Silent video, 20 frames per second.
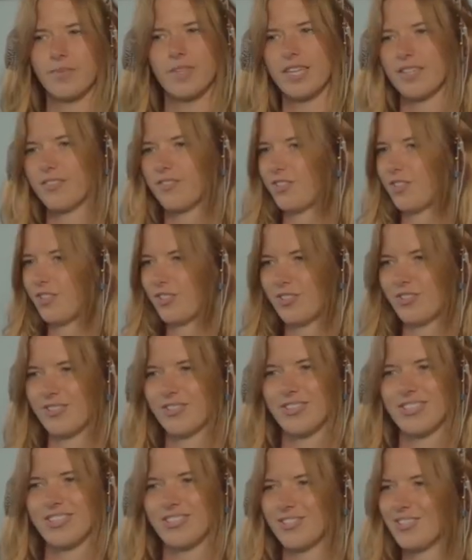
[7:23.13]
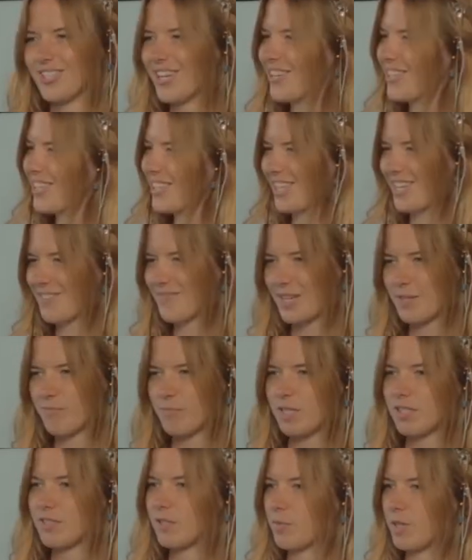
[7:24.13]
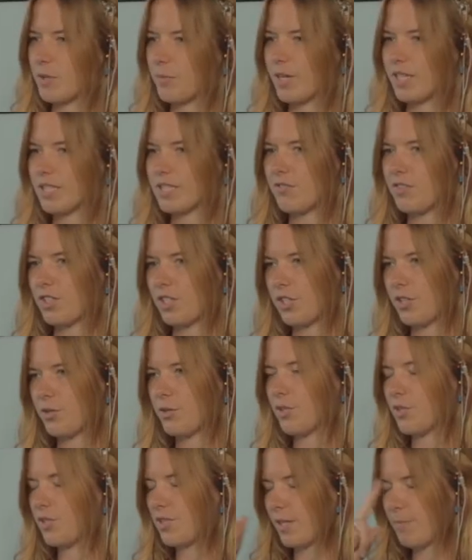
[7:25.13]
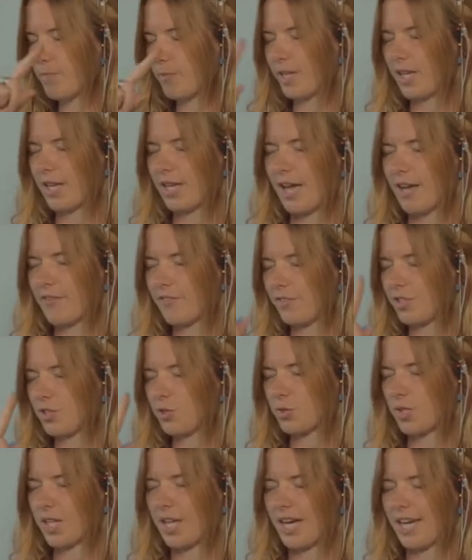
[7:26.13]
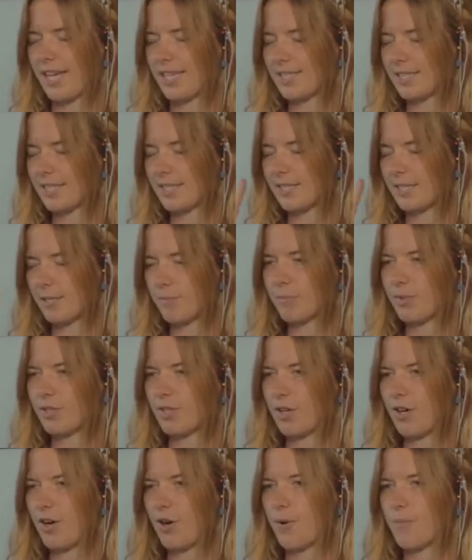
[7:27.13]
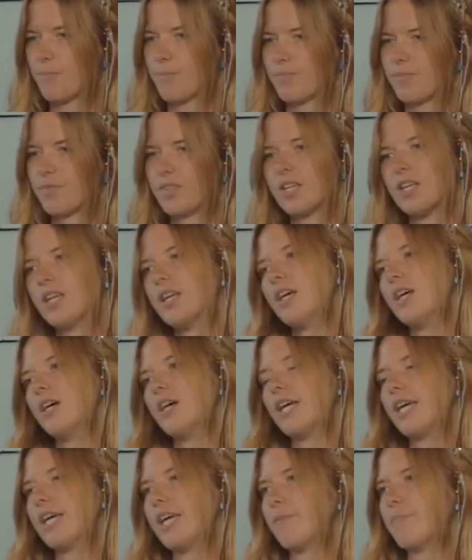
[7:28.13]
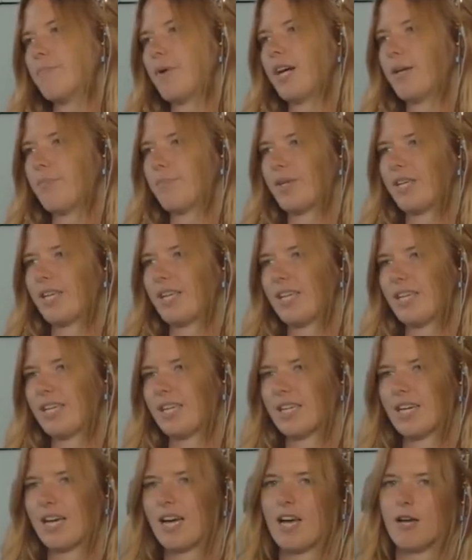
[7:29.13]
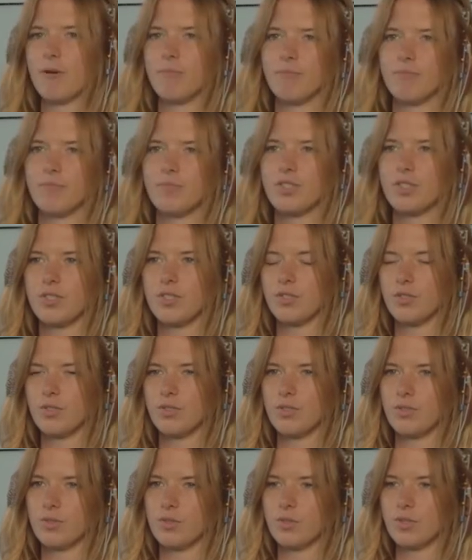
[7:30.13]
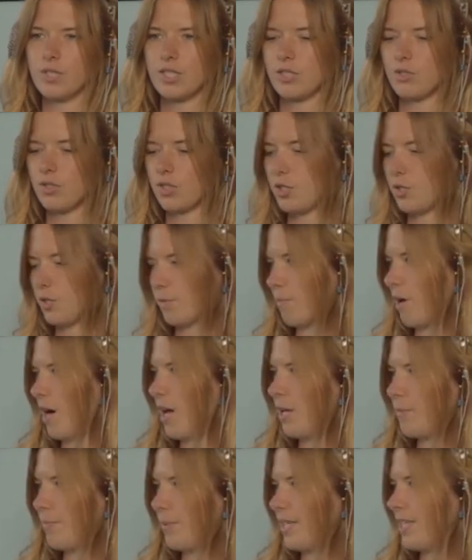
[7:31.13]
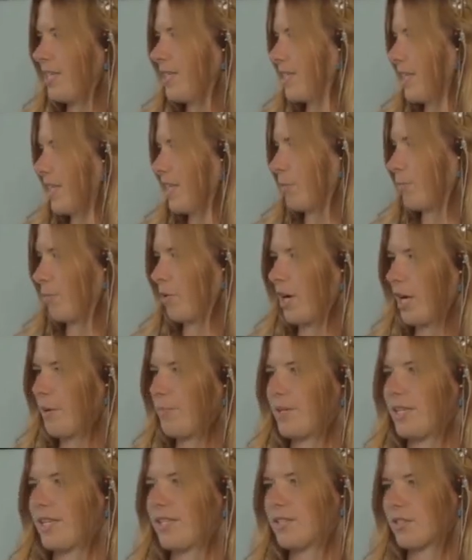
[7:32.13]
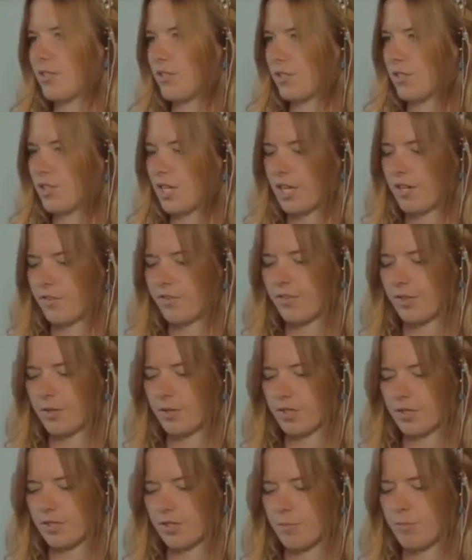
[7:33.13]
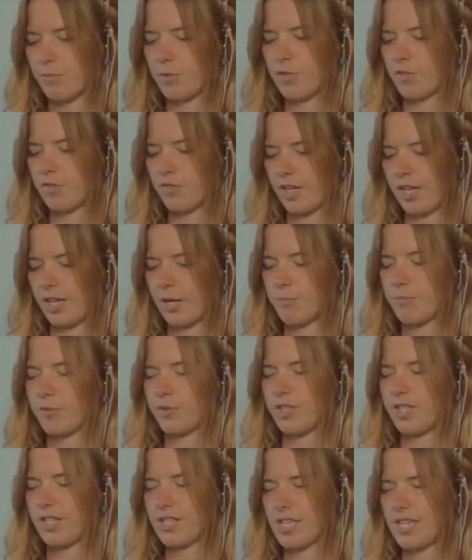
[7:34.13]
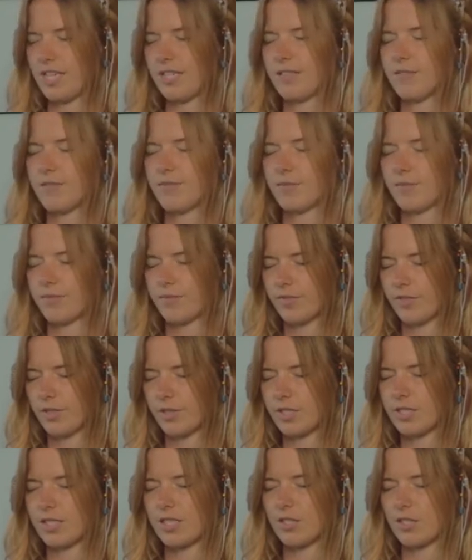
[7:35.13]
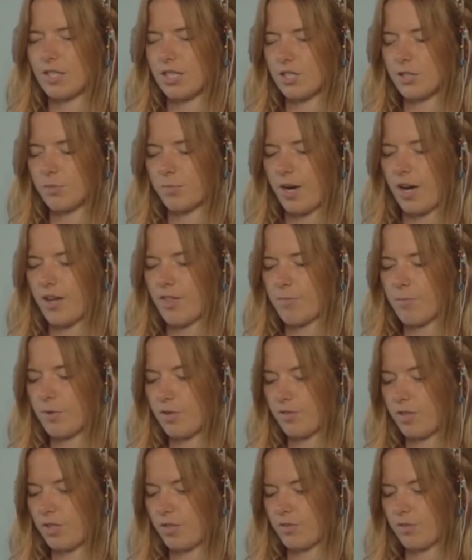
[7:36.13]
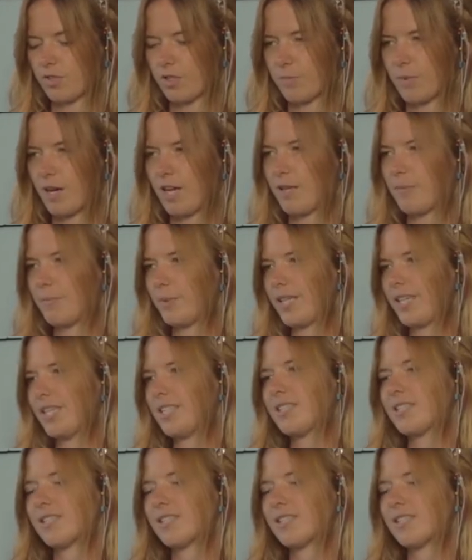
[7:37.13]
If you do yoga, that might be something that works for you, or symbol, visualize the symbol Om. It might be you can use mala beads, like the prayer beads, and just kind of focus on moving and breathing, focusing on each breath, moving through the mala beads.